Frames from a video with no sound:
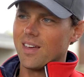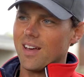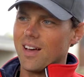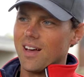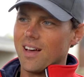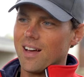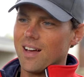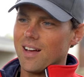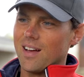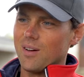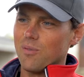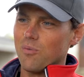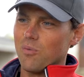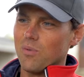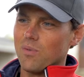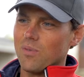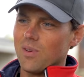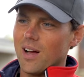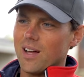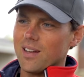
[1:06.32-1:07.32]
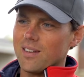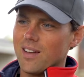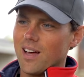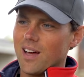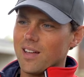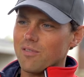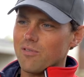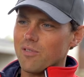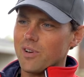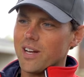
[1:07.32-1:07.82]

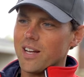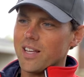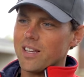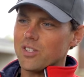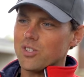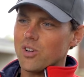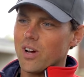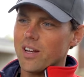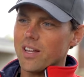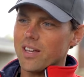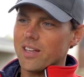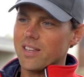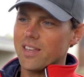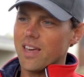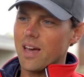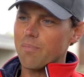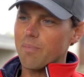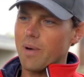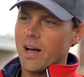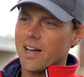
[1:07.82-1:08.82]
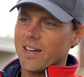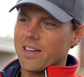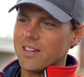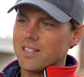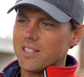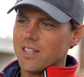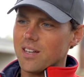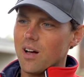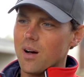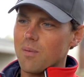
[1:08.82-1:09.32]
And really trying to get back
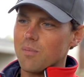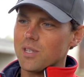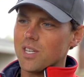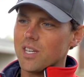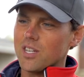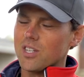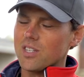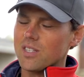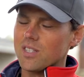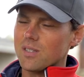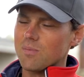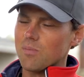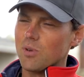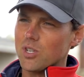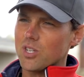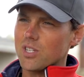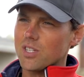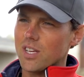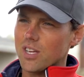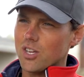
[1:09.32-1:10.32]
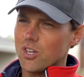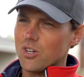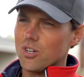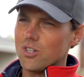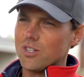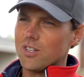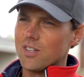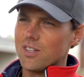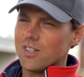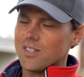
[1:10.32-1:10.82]
into competitions as much as I
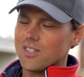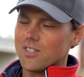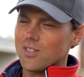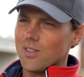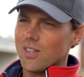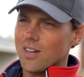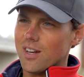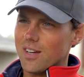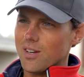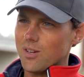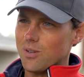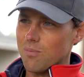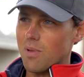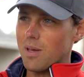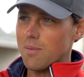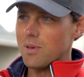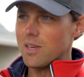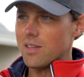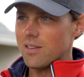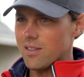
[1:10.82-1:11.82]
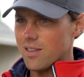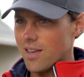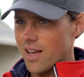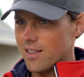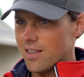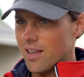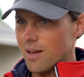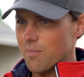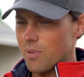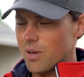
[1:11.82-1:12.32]
could so that I could maybe
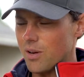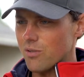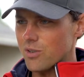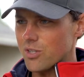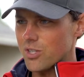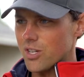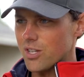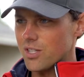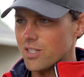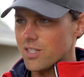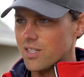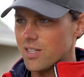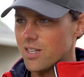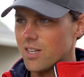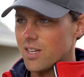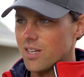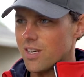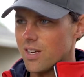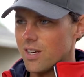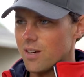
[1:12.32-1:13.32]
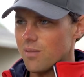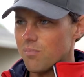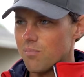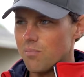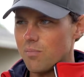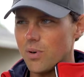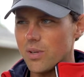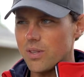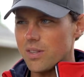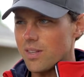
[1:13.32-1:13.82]
get that big result.
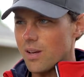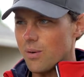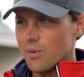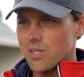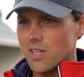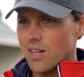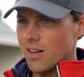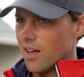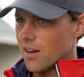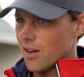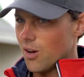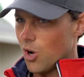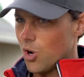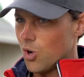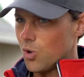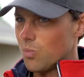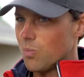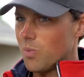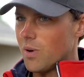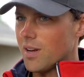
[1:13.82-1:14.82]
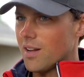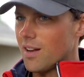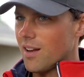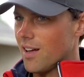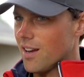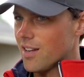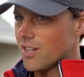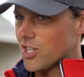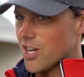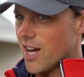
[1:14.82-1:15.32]
But there was a lot of hope and a
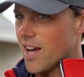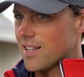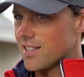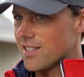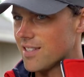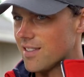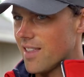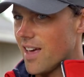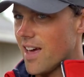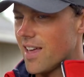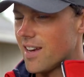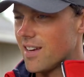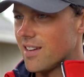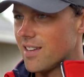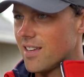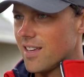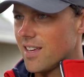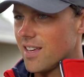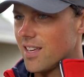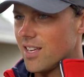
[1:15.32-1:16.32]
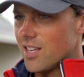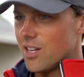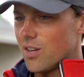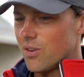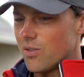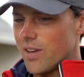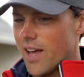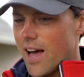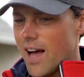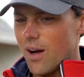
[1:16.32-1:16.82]
lot of chance then.
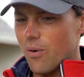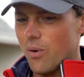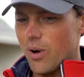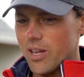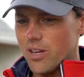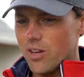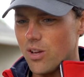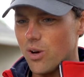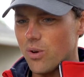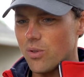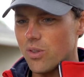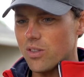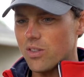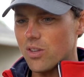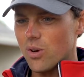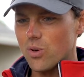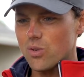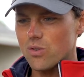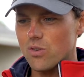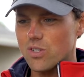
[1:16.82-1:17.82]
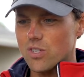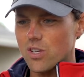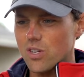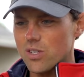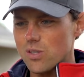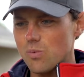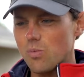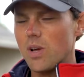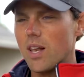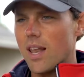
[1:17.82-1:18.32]
Now I know that those
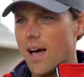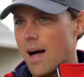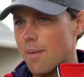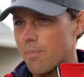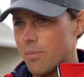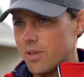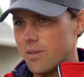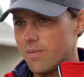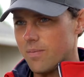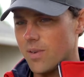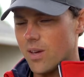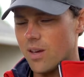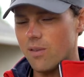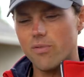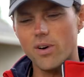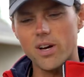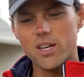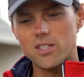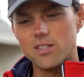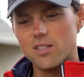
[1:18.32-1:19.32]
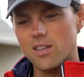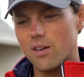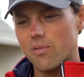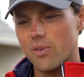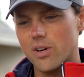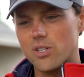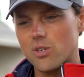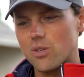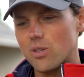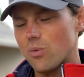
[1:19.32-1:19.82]
results will happen if I
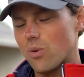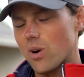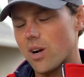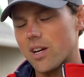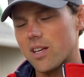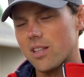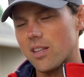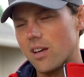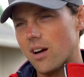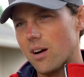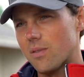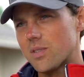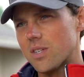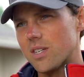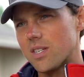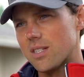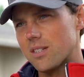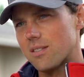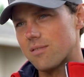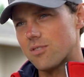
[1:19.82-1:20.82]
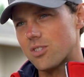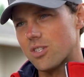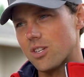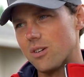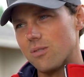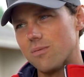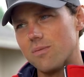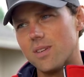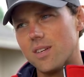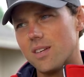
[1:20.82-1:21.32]
do the work in the off season. So